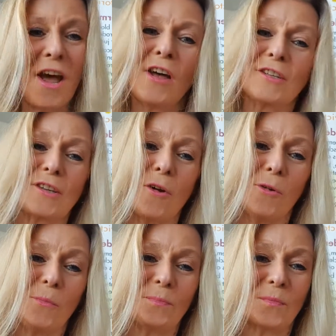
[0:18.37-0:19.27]

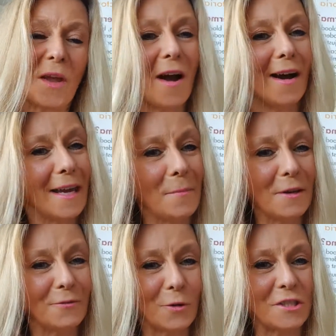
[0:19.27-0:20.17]
So I am
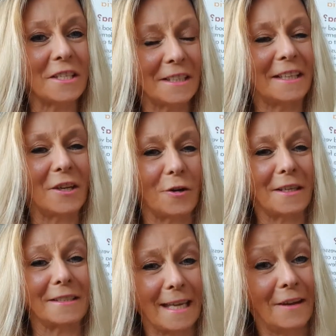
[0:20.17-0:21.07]
unfortunately
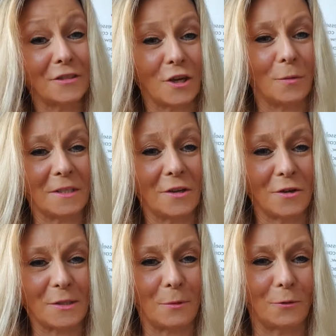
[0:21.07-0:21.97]
going to have to go into
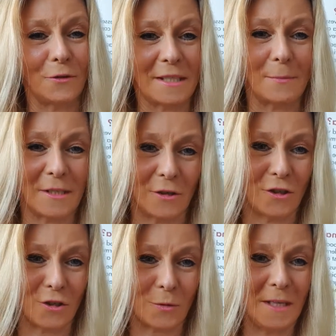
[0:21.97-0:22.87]
hospital for some
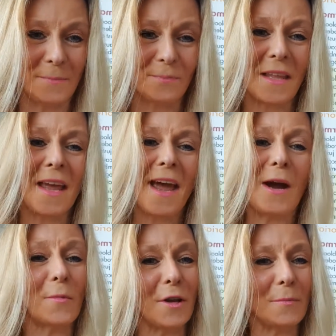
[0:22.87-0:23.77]
surgery, and
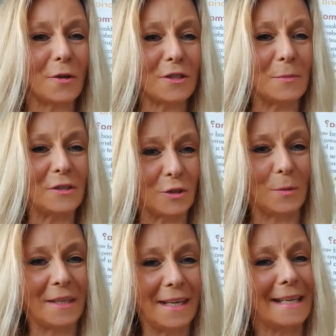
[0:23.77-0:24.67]
what I'm going to be
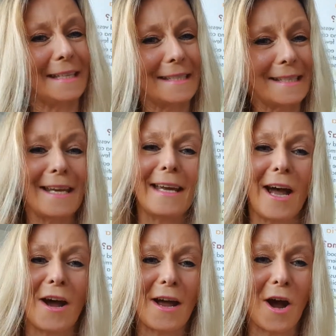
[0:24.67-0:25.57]
doing is
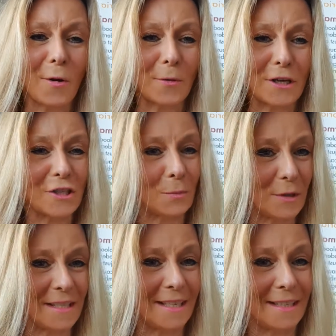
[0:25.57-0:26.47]
Operation
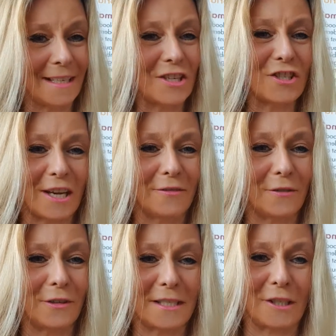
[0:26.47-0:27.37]
President, shave it
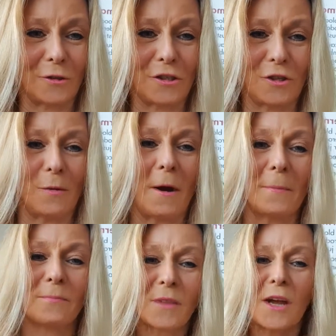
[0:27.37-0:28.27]
for Scleroderma.
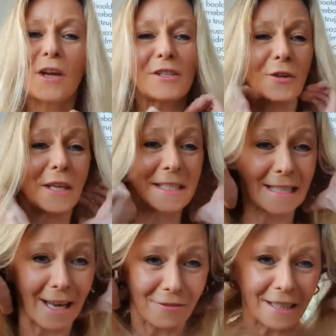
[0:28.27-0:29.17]
So these
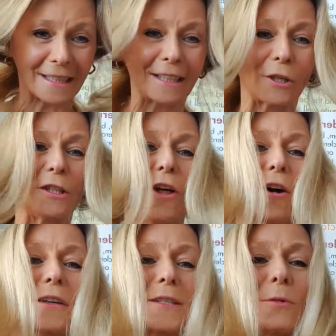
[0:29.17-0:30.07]
lovely little
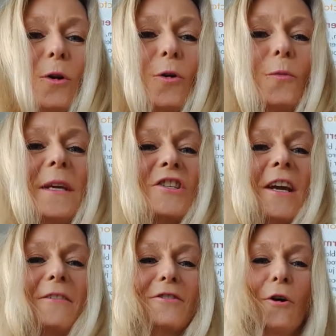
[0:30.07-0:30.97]
locks will all be
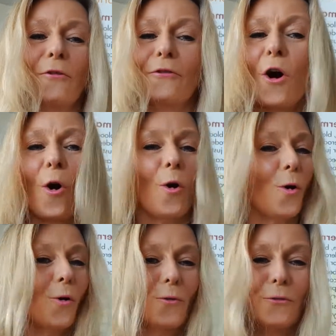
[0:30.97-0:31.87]
shaved off,
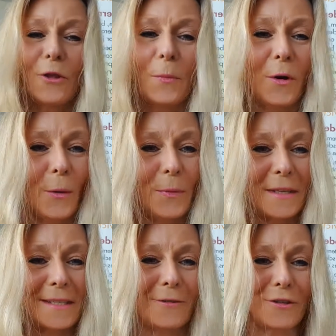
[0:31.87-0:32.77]
all for the
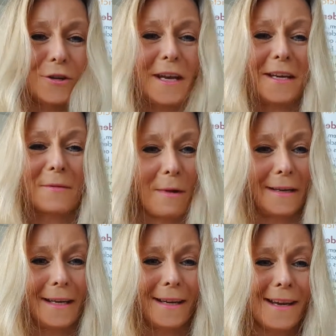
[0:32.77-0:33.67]
purpose of donating
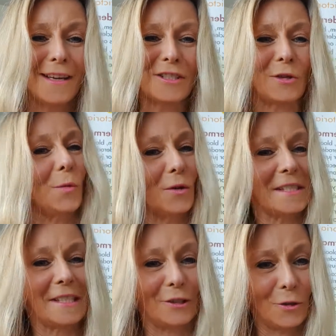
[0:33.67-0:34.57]
money
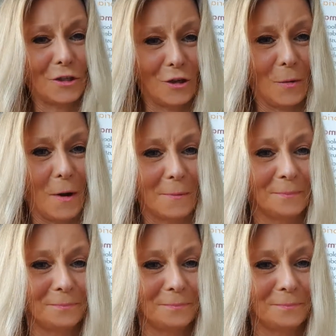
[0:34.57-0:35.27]
towards Scleroderma.